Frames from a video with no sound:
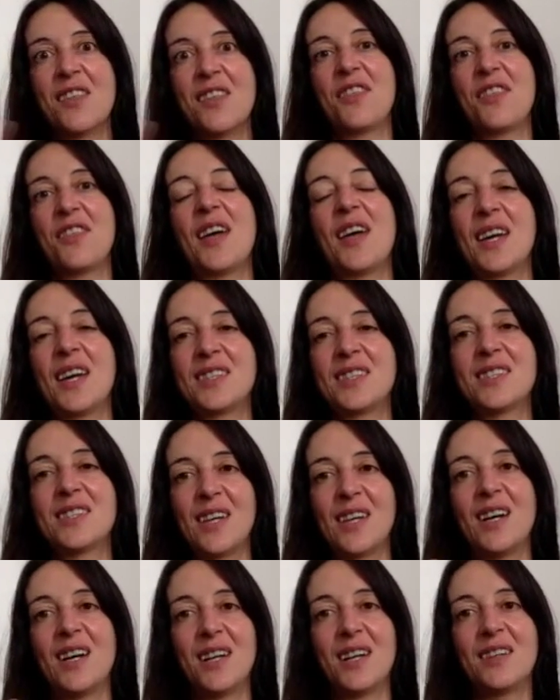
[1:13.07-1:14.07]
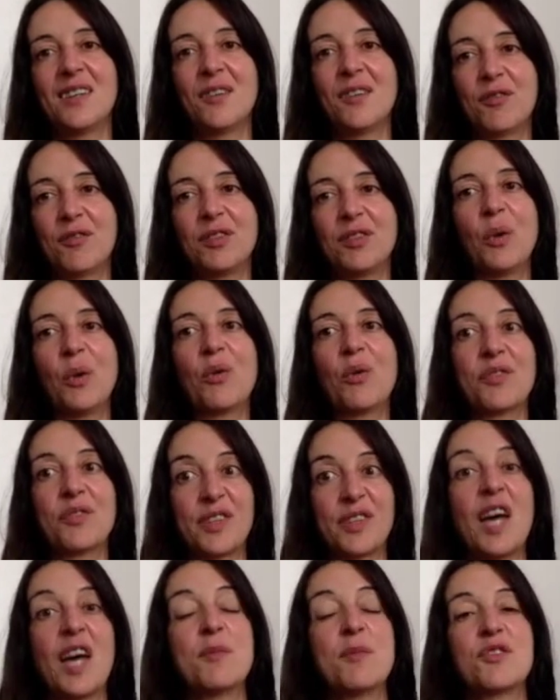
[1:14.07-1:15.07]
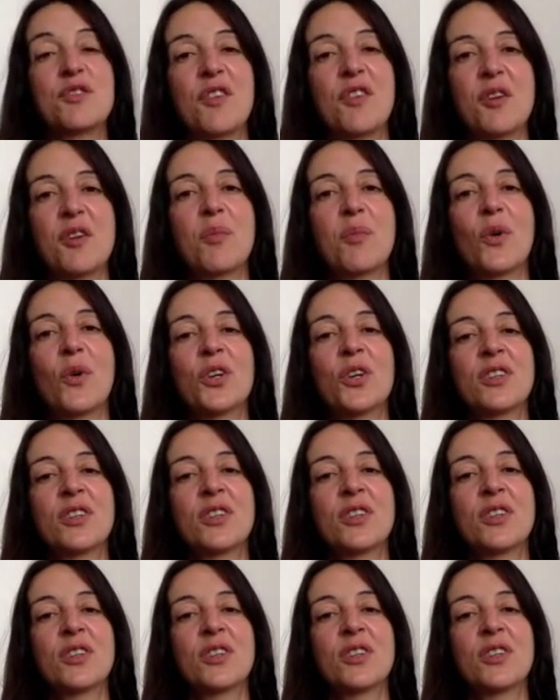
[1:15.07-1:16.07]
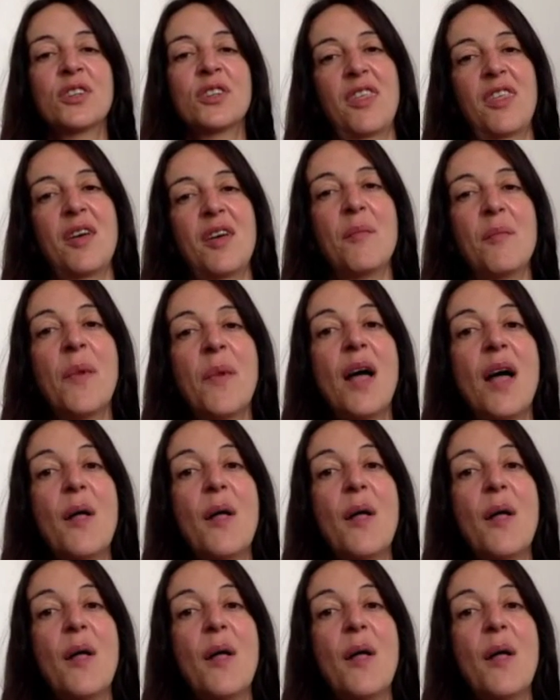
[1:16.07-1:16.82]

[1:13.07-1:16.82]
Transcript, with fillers: that uh, the flow of time is very important for them.